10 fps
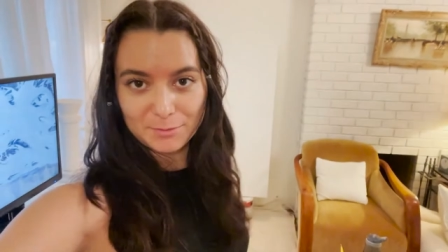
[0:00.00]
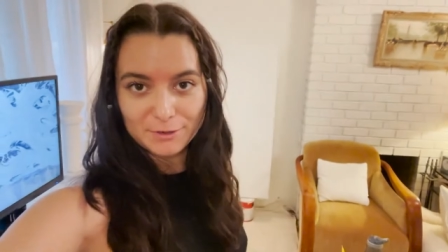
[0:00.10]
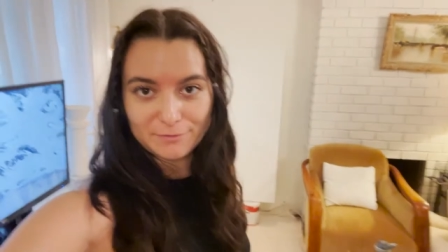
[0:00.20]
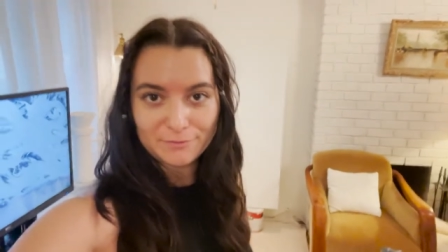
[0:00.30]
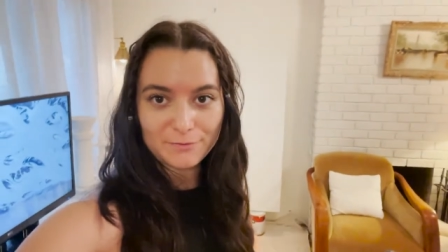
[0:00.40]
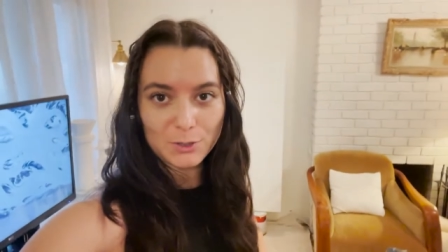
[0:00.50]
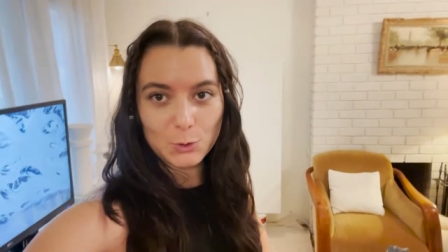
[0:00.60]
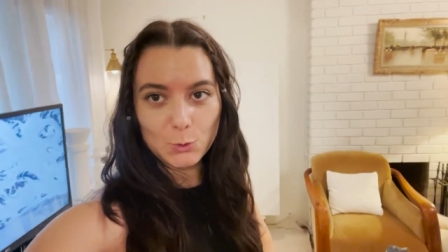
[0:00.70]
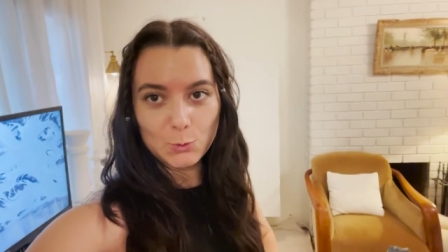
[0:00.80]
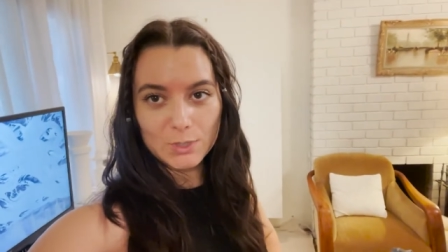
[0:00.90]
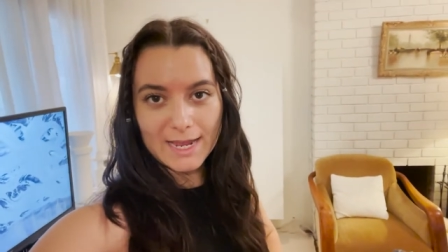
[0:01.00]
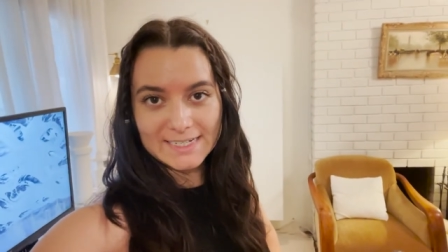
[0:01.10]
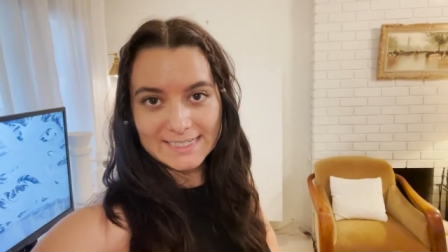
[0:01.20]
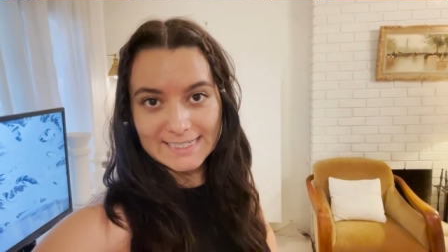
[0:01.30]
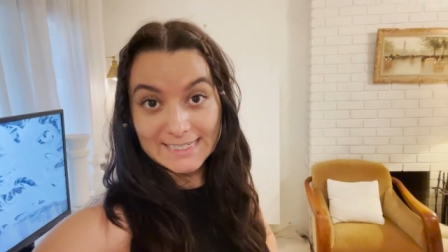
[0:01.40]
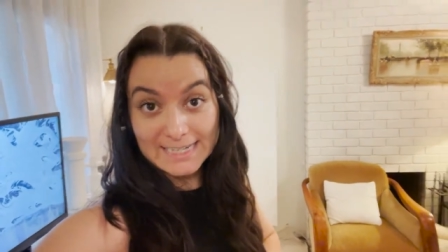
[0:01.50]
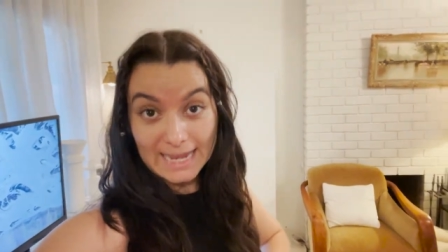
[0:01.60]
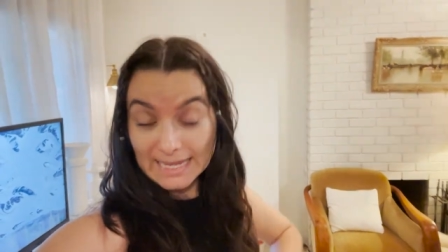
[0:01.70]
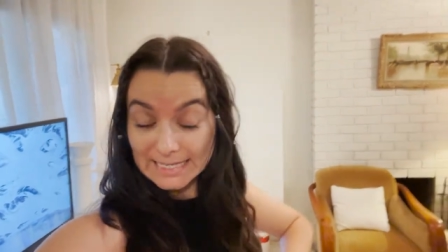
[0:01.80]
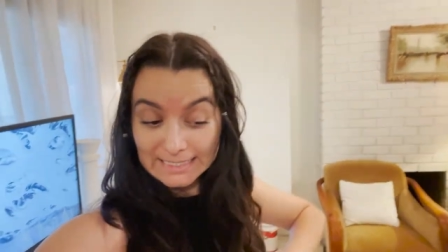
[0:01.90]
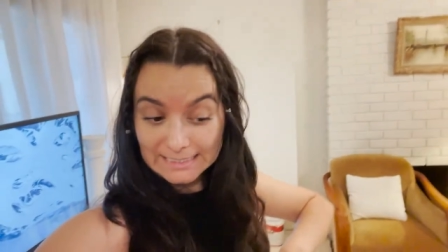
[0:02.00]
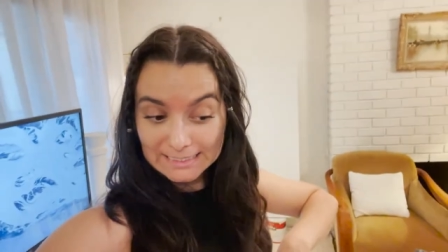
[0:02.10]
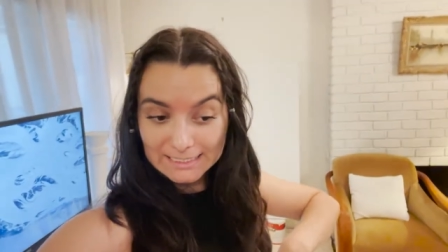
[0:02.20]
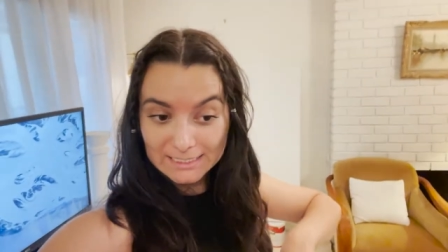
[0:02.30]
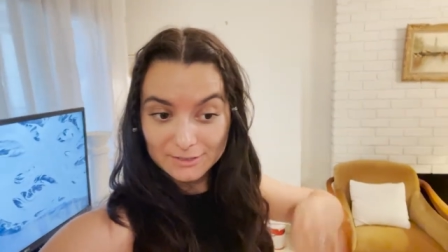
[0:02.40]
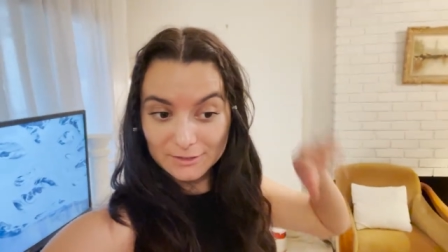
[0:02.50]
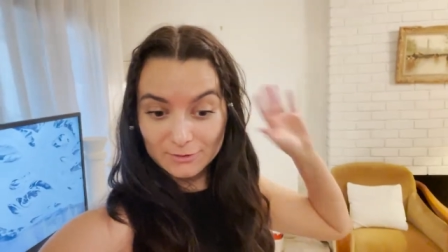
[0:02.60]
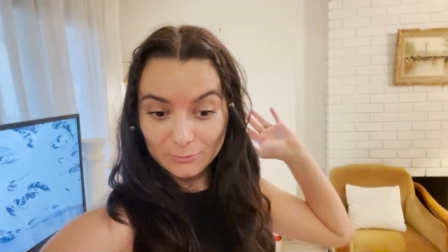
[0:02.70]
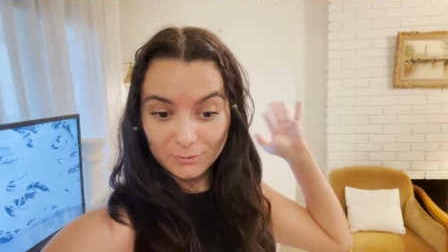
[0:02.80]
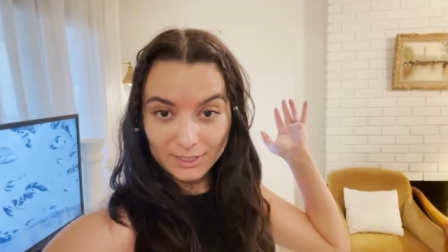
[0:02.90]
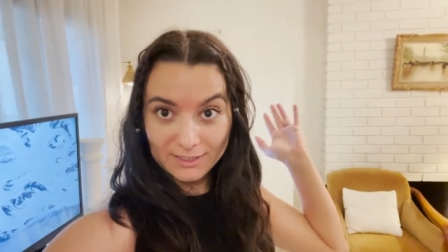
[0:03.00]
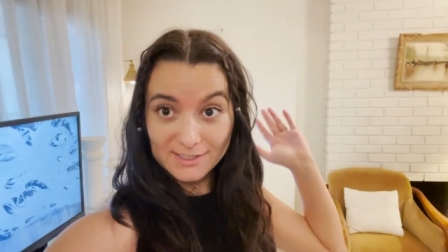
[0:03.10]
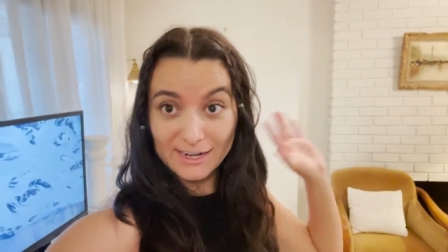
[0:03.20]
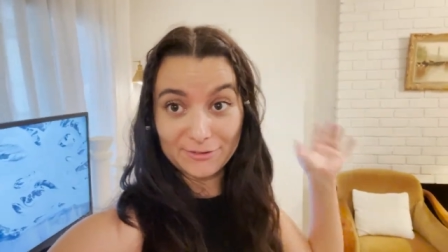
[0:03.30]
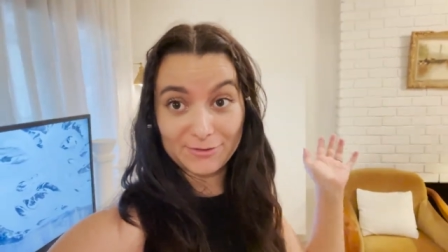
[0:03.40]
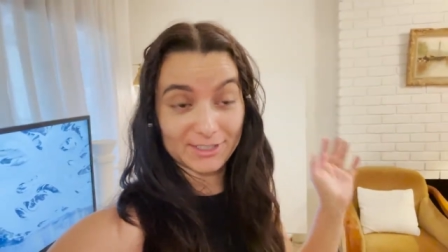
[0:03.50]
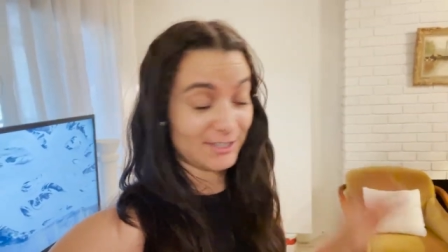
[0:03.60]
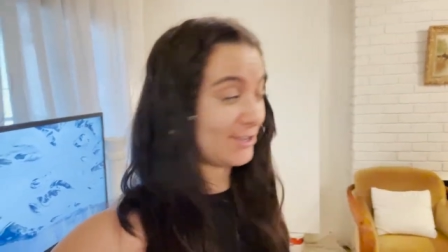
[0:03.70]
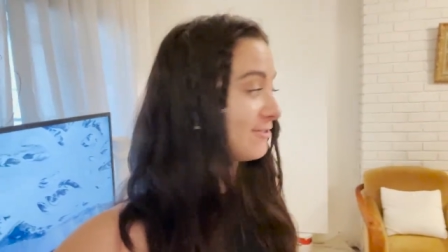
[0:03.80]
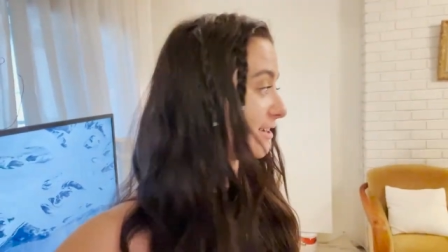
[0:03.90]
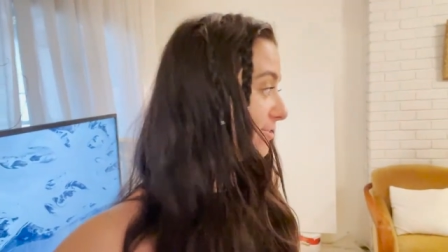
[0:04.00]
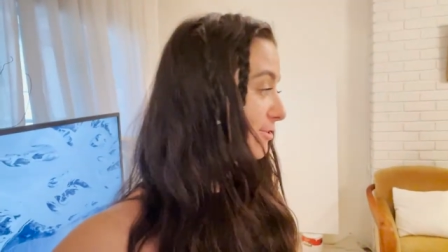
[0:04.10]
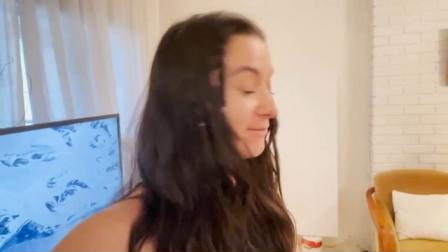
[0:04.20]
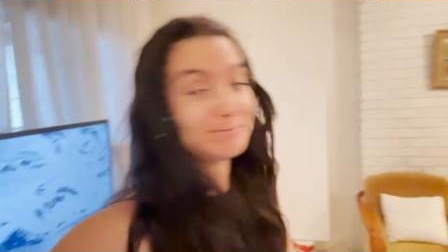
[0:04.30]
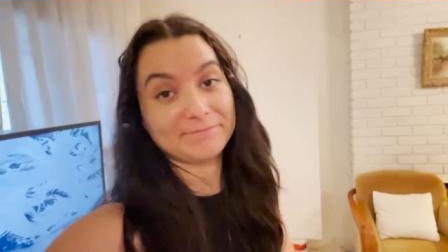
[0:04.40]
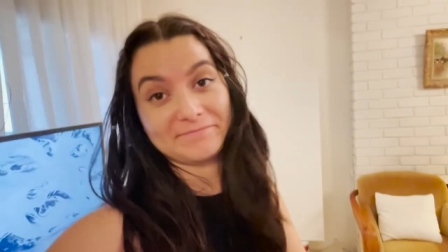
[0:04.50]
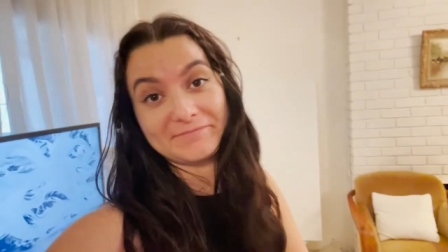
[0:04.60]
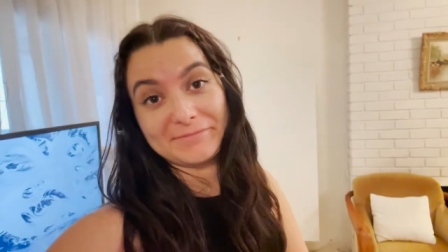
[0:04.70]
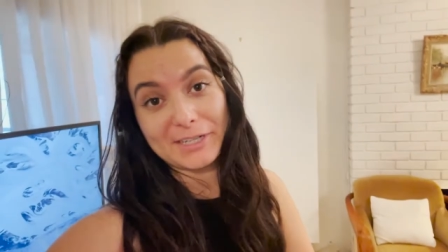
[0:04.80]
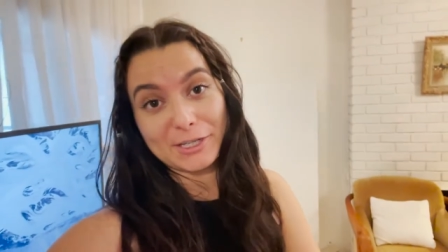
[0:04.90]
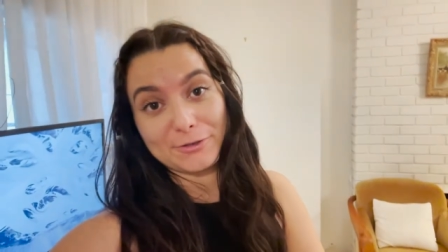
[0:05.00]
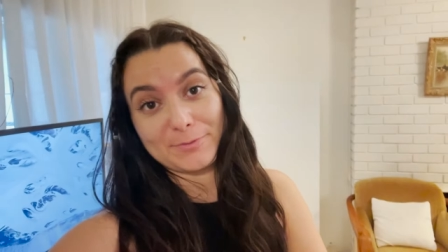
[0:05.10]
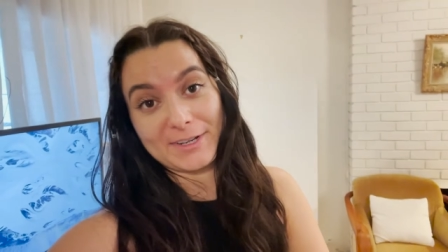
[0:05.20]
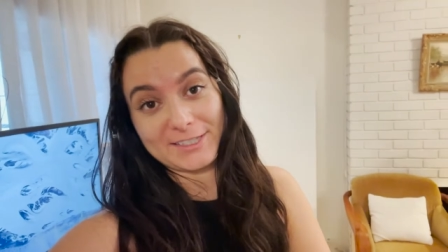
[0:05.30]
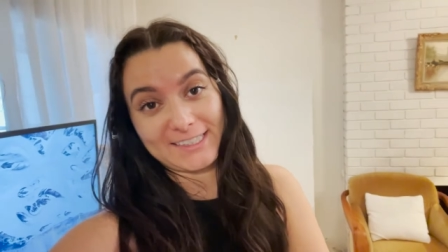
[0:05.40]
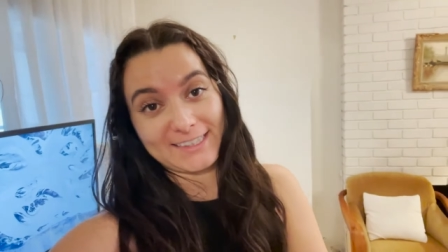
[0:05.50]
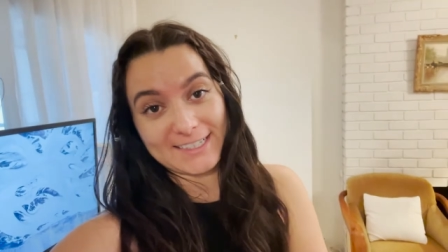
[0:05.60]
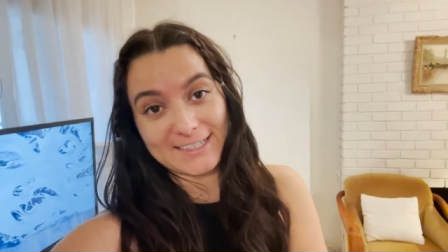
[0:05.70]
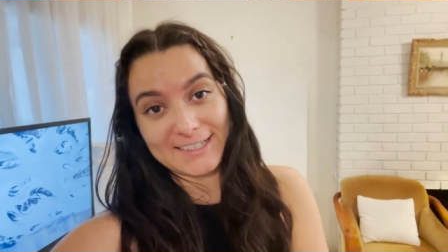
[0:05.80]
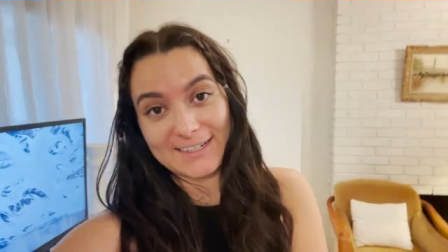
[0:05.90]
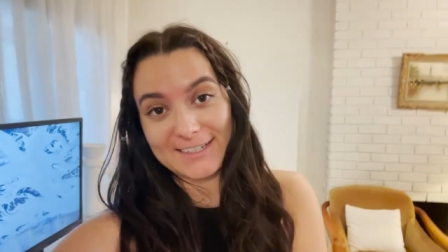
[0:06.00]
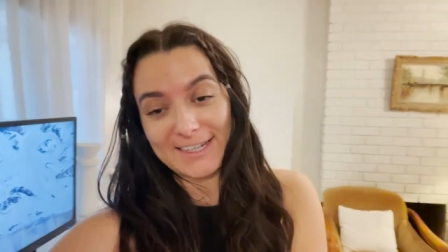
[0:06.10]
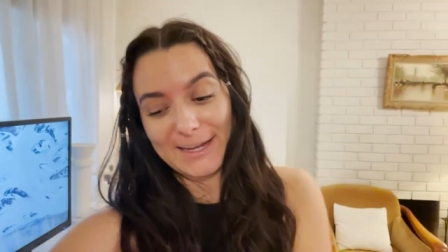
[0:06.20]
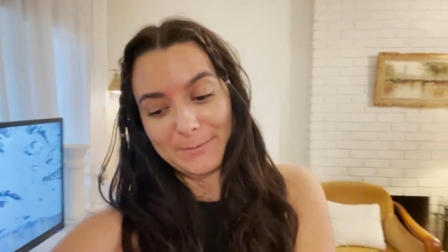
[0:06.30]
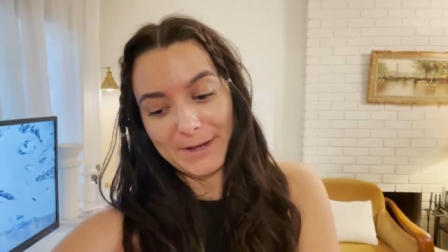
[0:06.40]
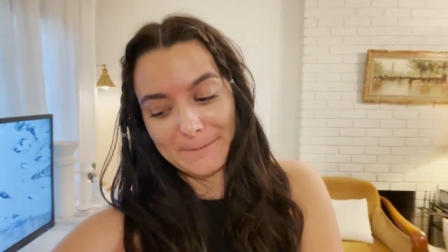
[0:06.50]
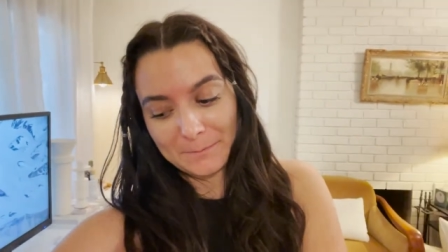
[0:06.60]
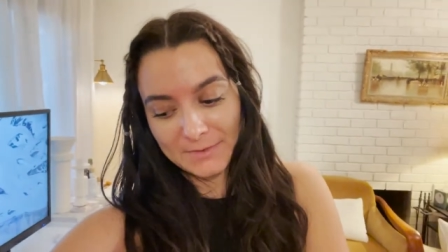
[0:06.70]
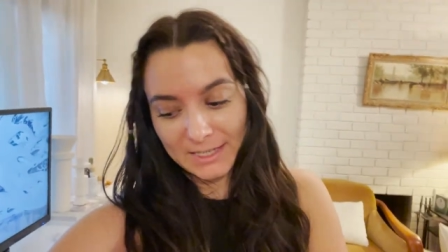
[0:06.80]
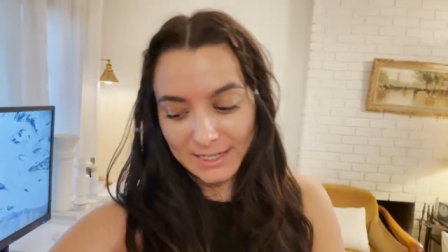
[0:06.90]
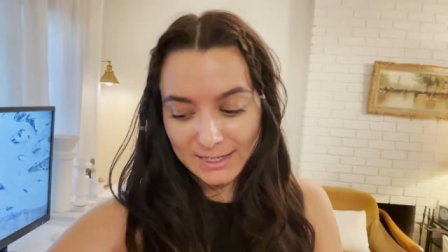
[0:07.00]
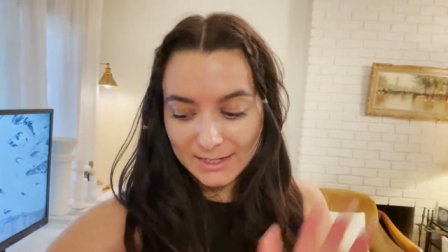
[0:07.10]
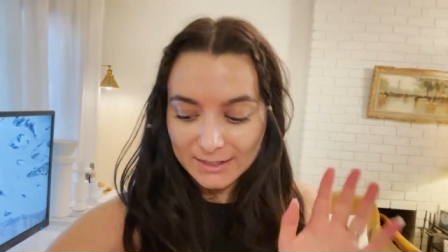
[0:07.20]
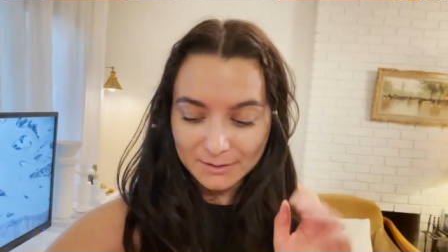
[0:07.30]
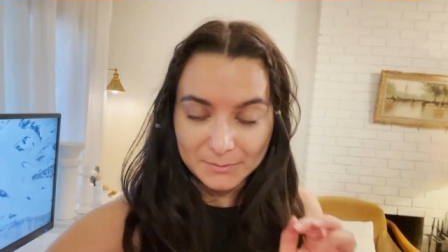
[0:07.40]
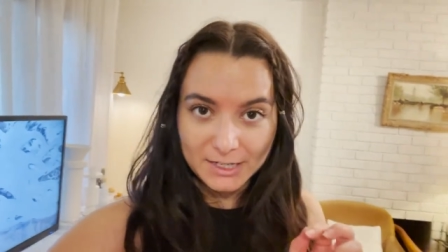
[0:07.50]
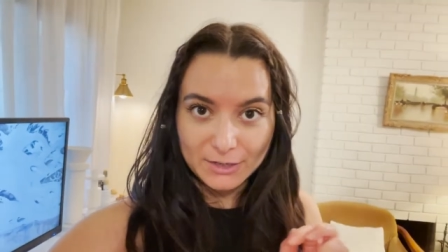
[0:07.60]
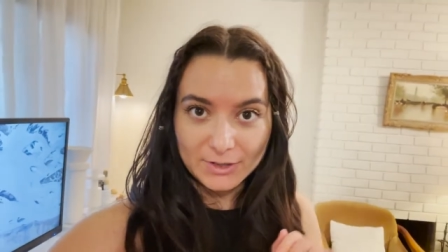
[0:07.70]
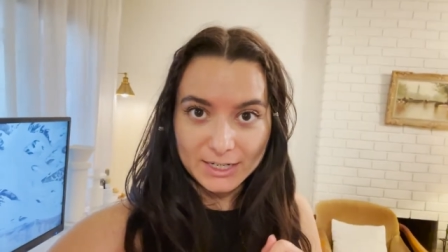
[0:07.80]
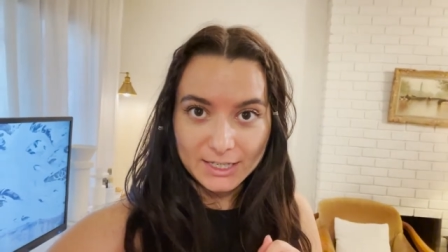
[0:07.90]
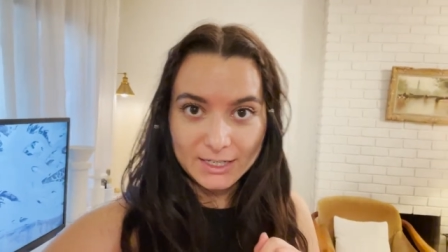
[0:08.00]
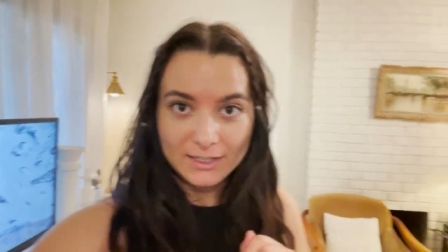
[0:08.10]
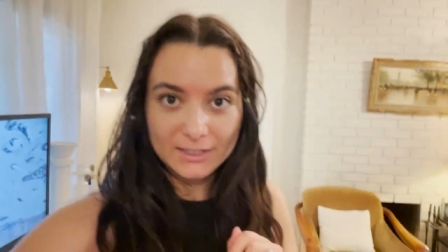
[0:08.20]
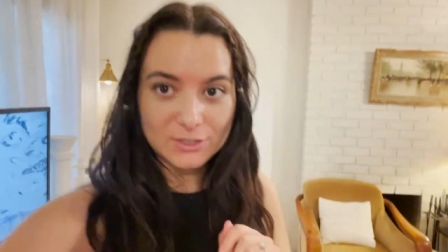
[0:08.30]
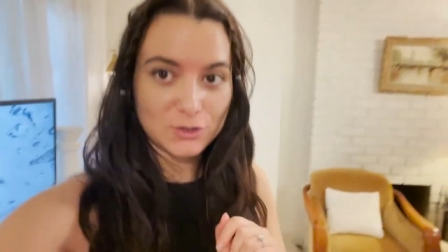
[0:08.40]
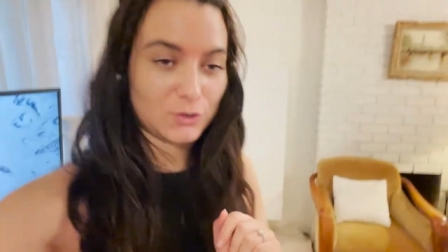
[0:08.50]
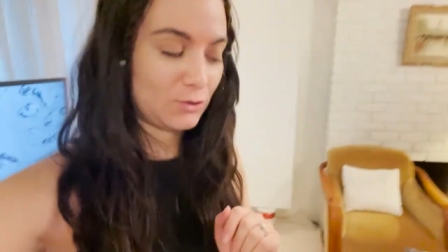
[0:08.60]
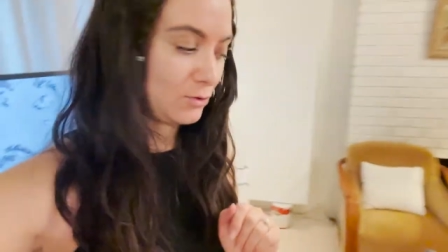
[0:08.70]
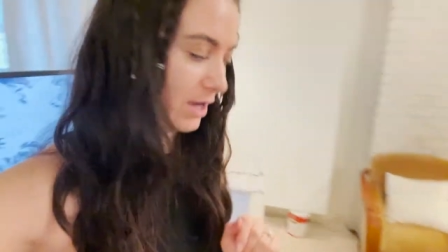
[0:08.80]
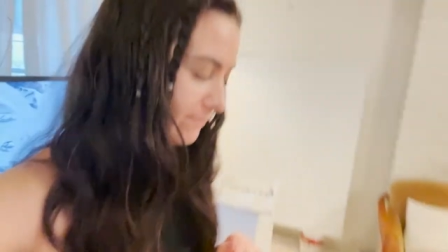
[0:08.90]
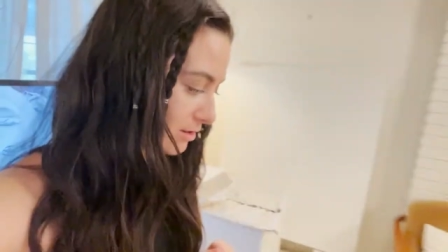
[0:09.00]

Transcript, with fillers: me a few days, weeks. I don't really know how long a huge painting like this is going to take. But I'm getting ready to have a